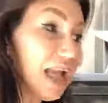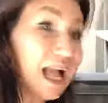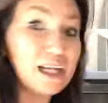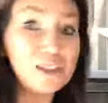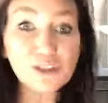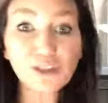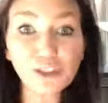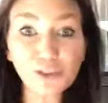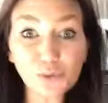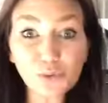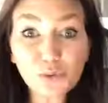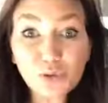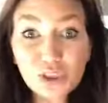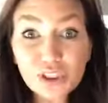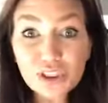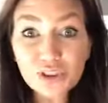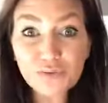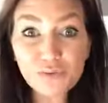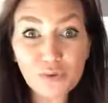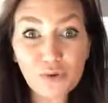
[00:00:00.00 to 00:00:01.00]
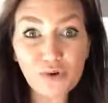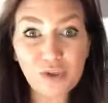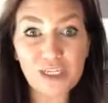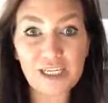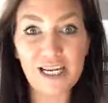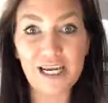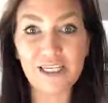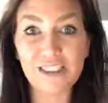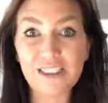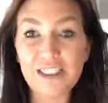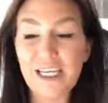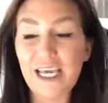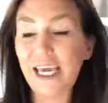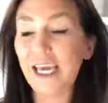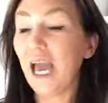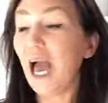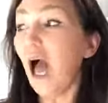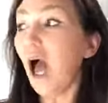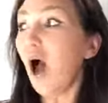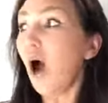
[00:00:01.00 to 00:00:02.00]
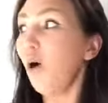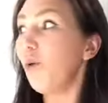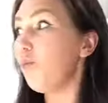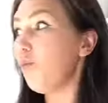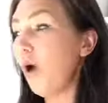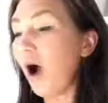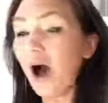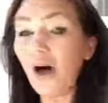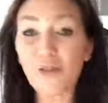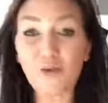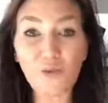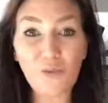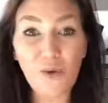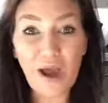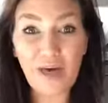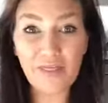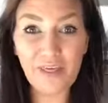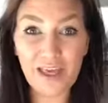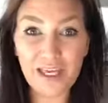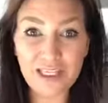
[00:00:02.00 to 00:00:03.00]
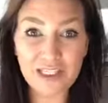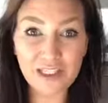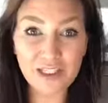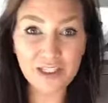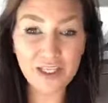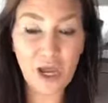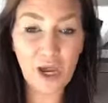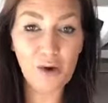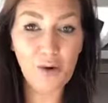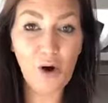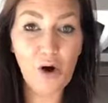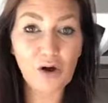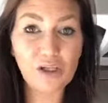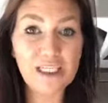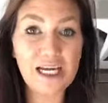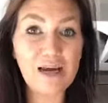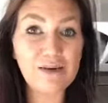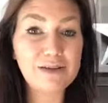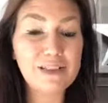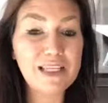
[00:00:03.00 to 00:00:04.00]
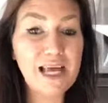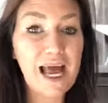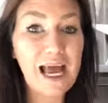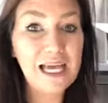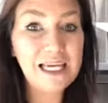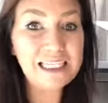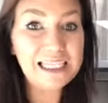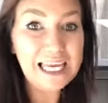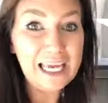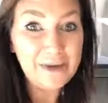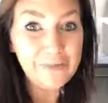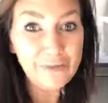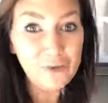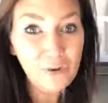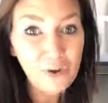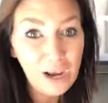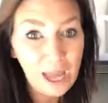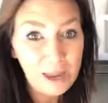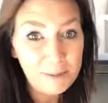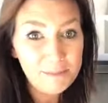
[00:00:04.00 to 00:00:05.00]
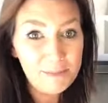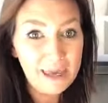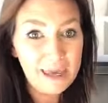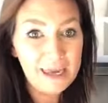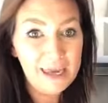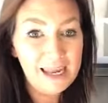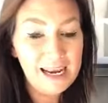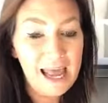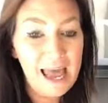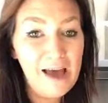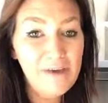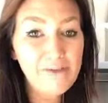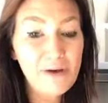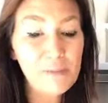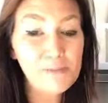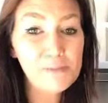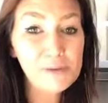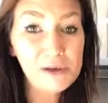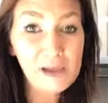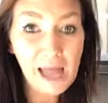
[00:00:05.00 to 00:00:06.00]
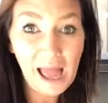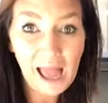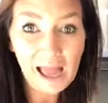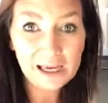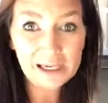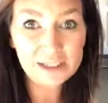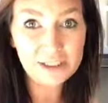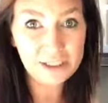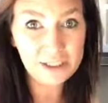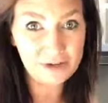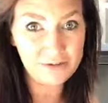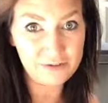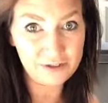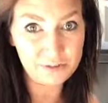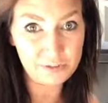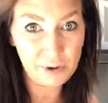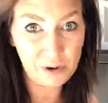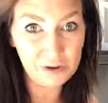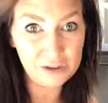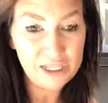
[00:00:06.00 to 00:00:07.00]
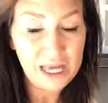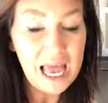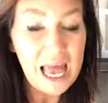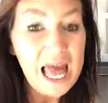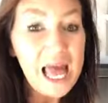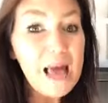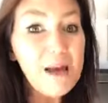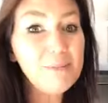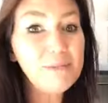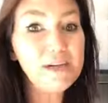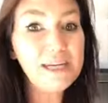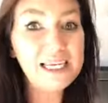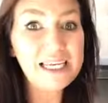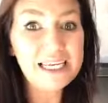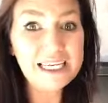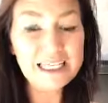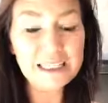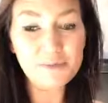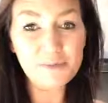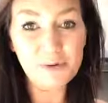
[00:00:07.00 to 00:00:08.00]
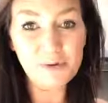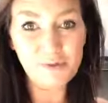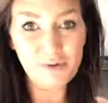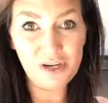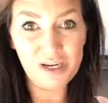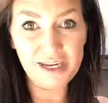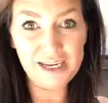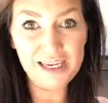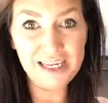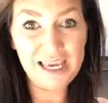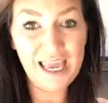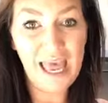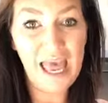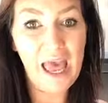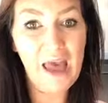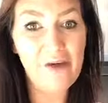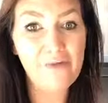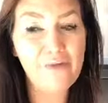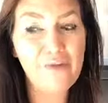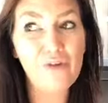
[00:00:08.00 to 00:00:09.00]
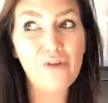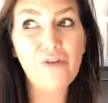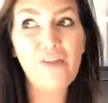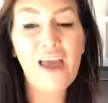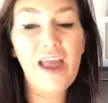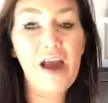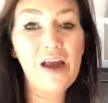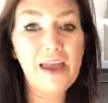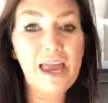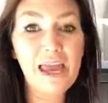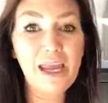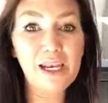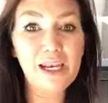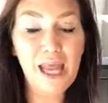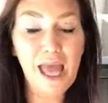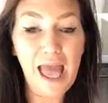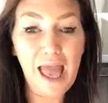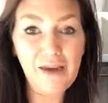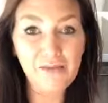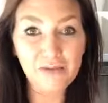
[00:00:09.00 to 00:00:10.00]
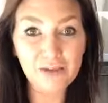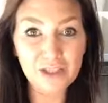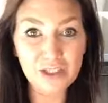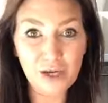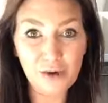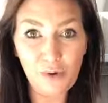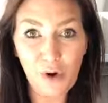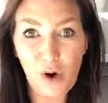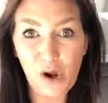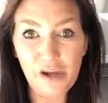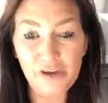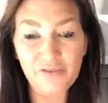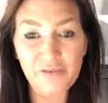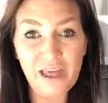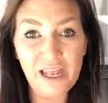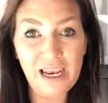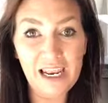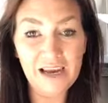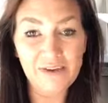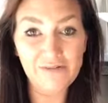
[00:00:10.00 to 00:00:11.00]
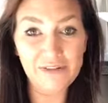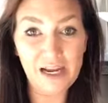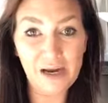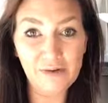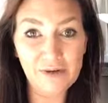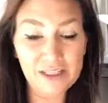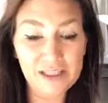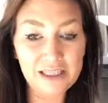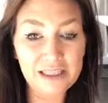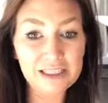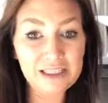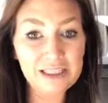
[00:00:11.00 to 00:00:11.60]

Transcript: And just a word of warning, actually, while the weather is so hot outside, if you're like me and have a black tuff spot, please be really careful. They are getting ever so hot if they're left out in the